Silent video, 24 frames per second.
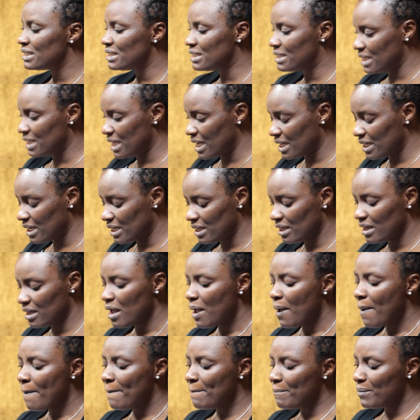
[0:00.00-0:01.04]
daily,
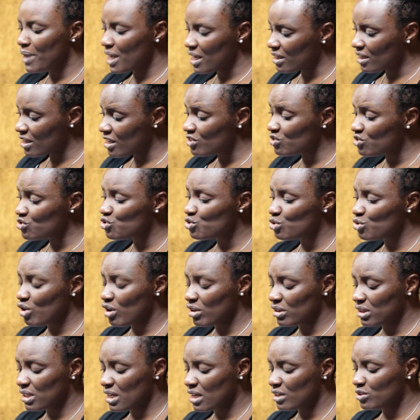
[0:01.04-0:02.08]
making
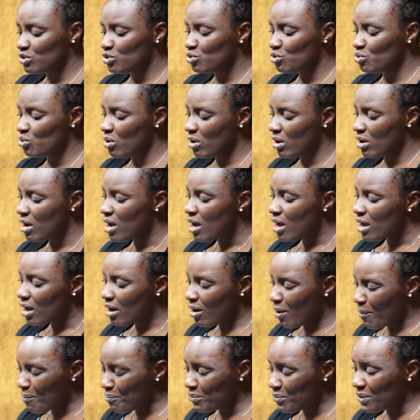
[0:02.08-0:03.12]
sure that you are
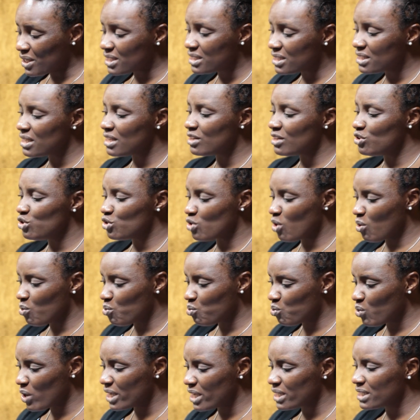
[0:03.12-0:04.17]
committing your
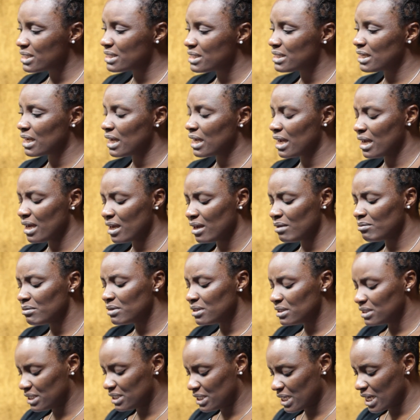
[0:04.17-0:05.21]
ways to Him
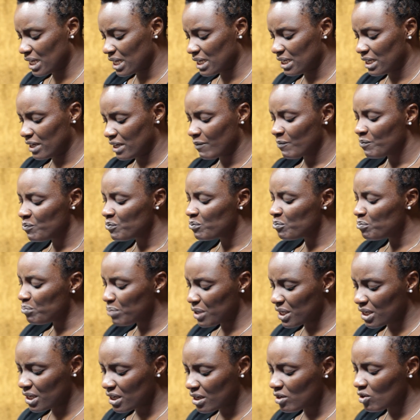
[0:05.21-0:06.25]
daily,
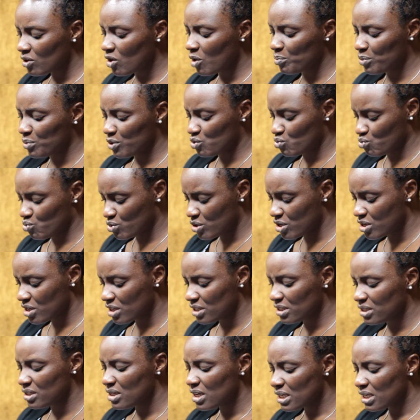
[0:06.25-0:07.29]
picking up His
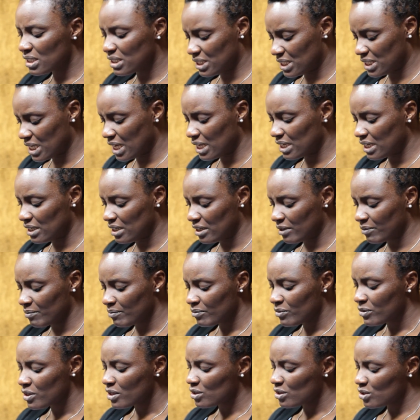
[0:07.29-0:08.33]
words daily.
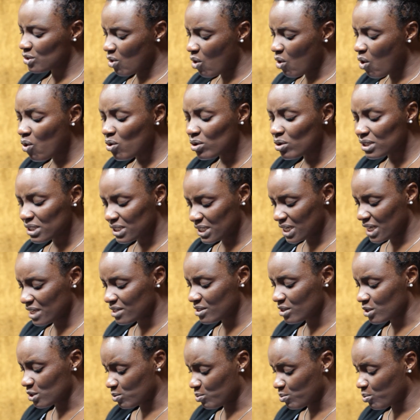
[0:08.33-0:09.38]
So
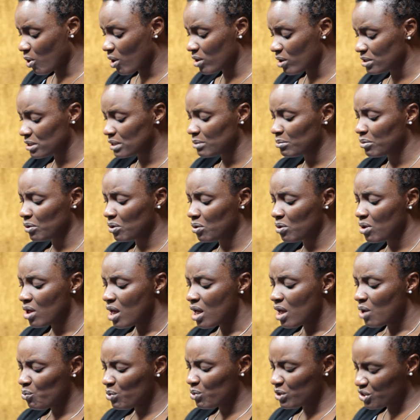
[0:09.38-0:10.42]
holiness is possible.
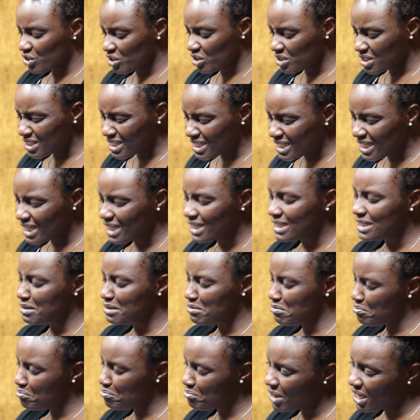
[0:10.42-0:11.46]
We just need to
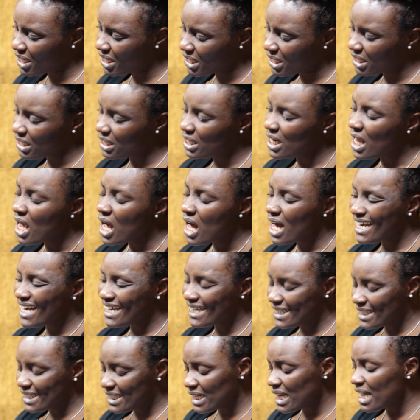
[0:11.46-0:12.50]
make it
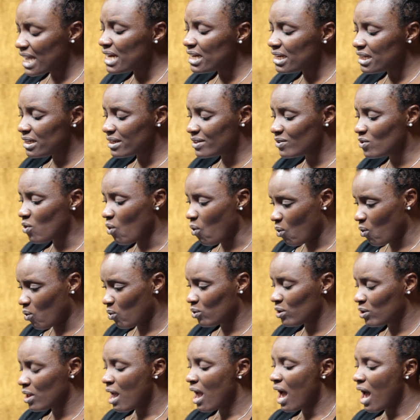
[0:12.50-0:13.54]
a daily
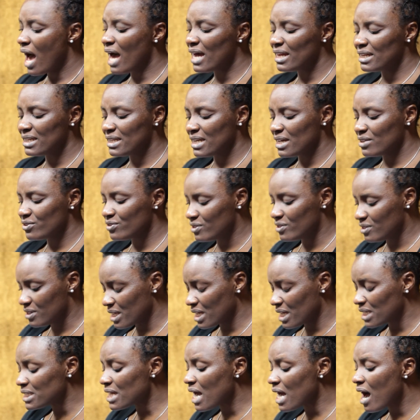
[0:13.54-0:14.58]
goal and then
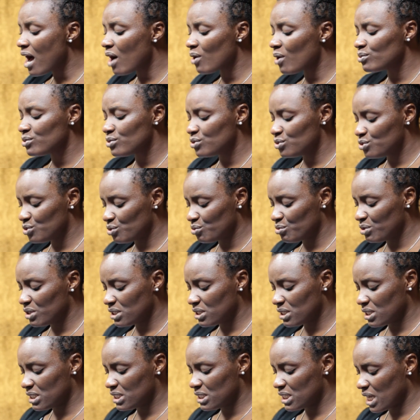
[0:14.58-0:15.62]
set out during
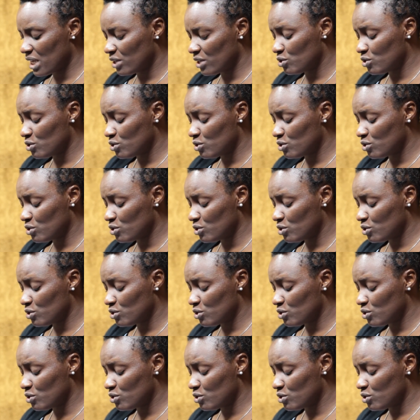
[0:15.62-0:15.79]
the day